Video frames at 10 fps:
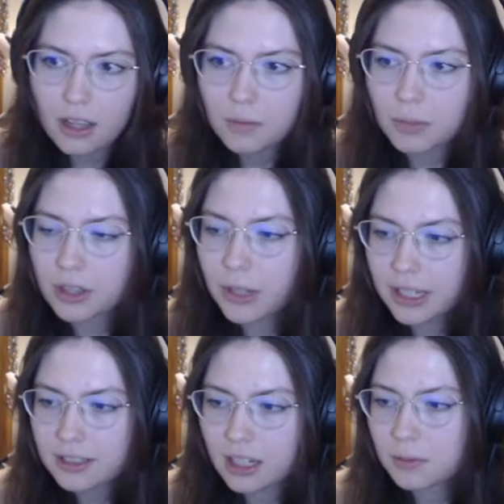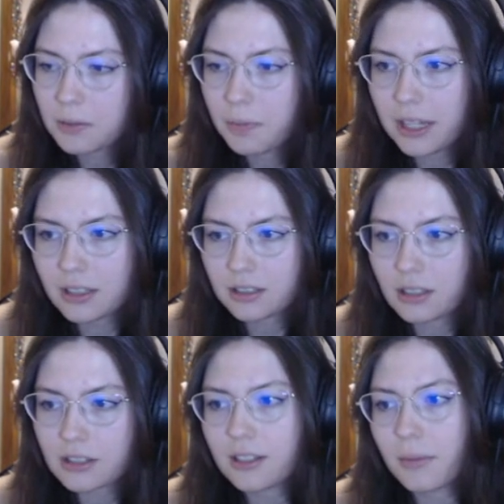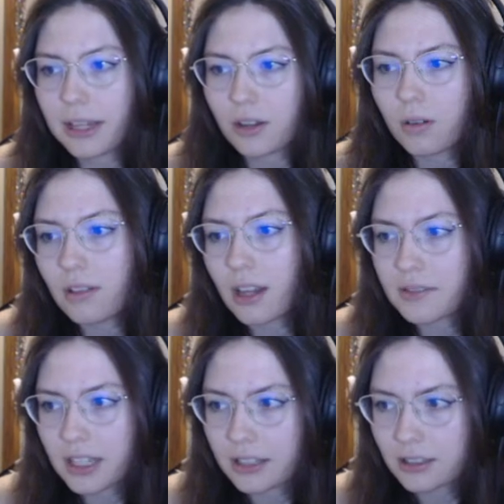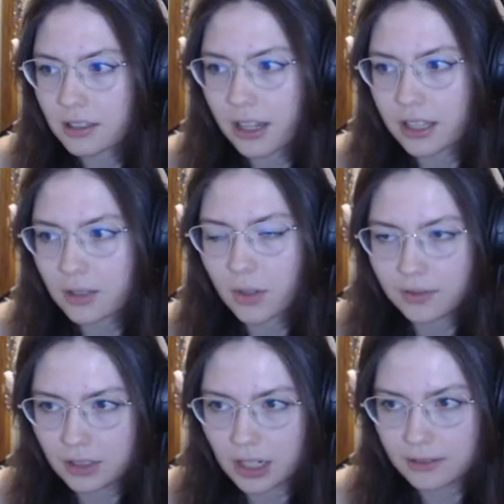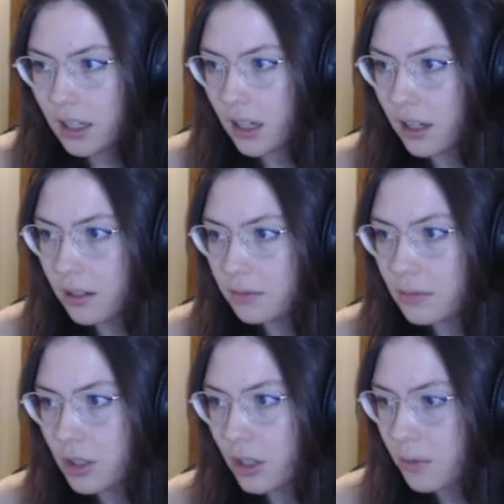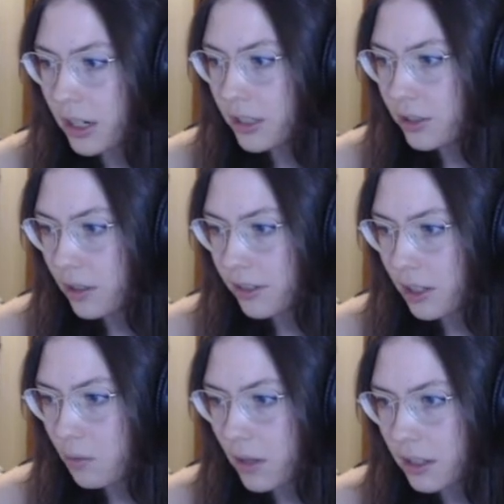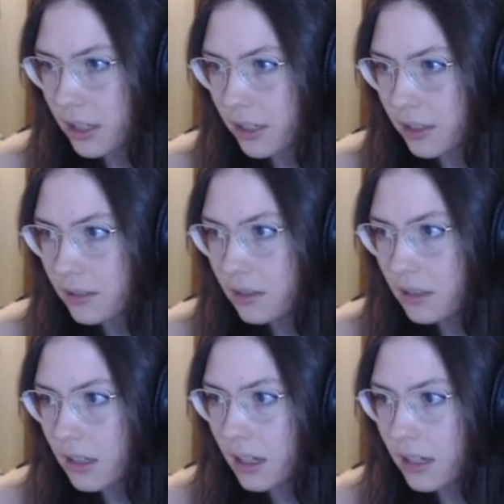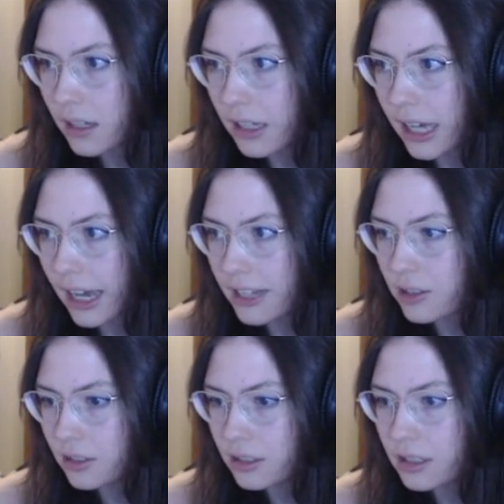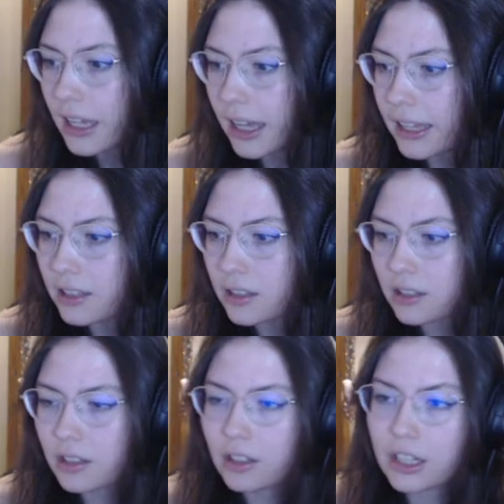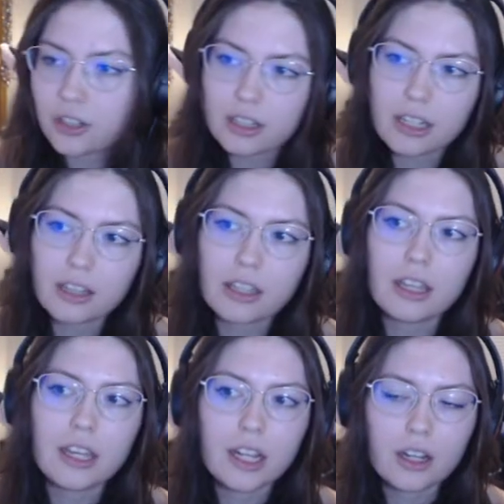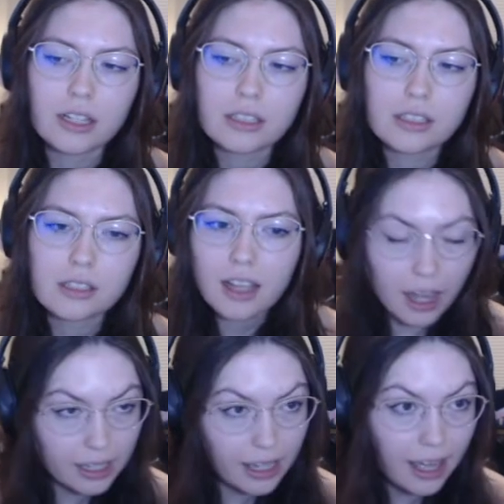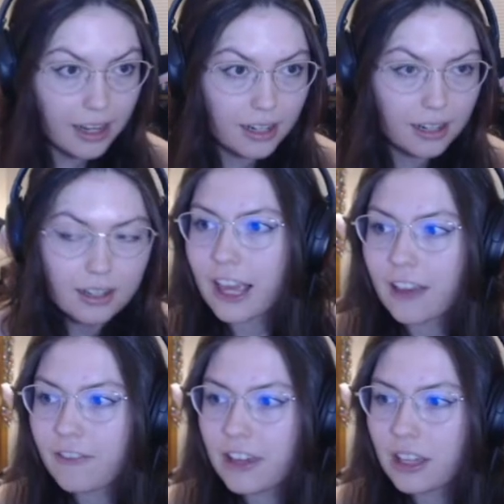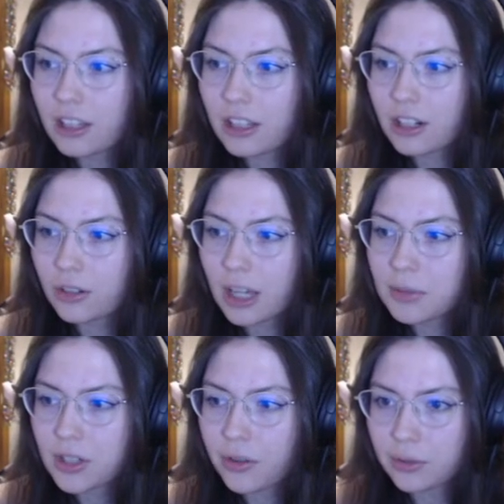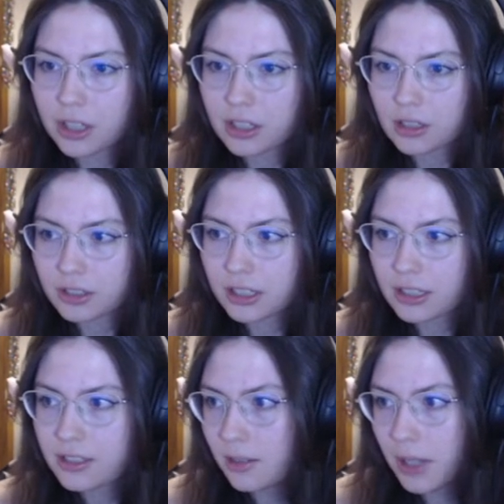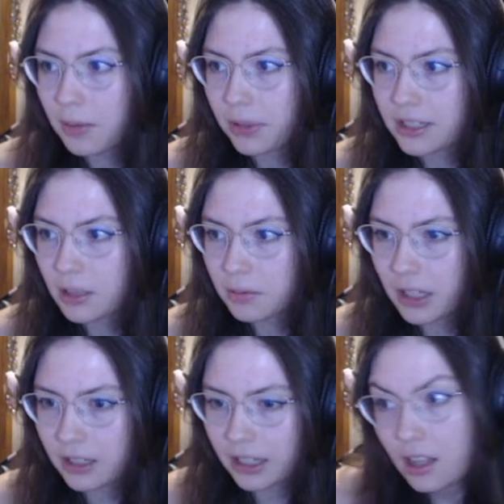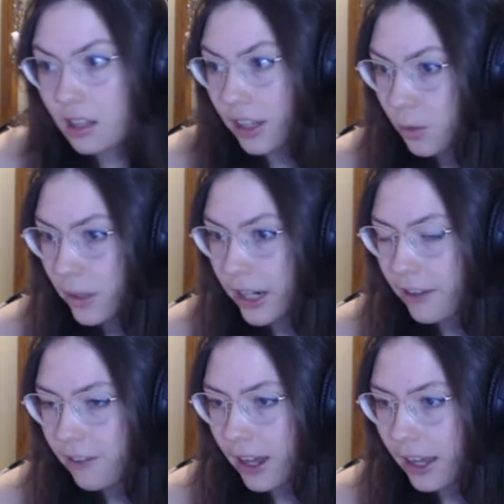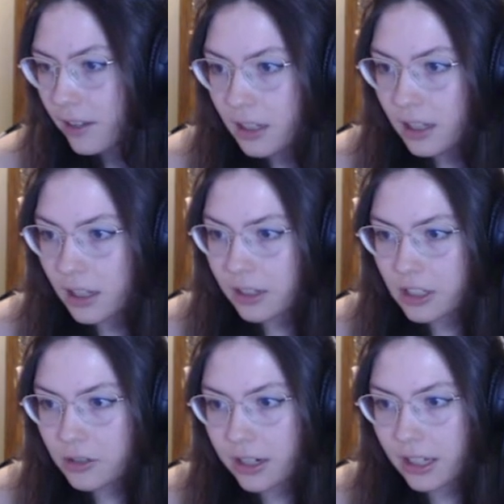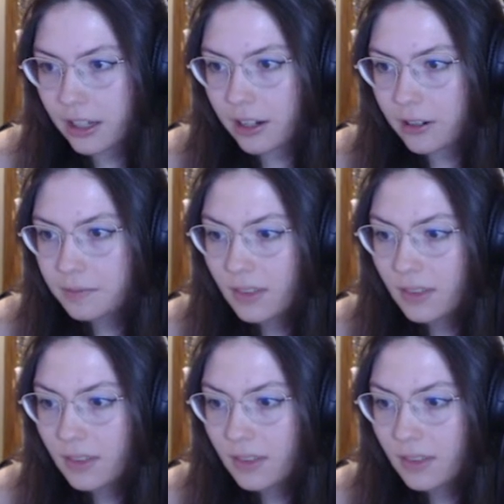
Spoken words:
But the way he set up his pieces doesn't make a whole lot of sense against what I've done. So I'm already doing very well here. He castles, and the interesting thing here is, again, if he, keeps going with his little system, he plays something like queen a5, and he's threatening here.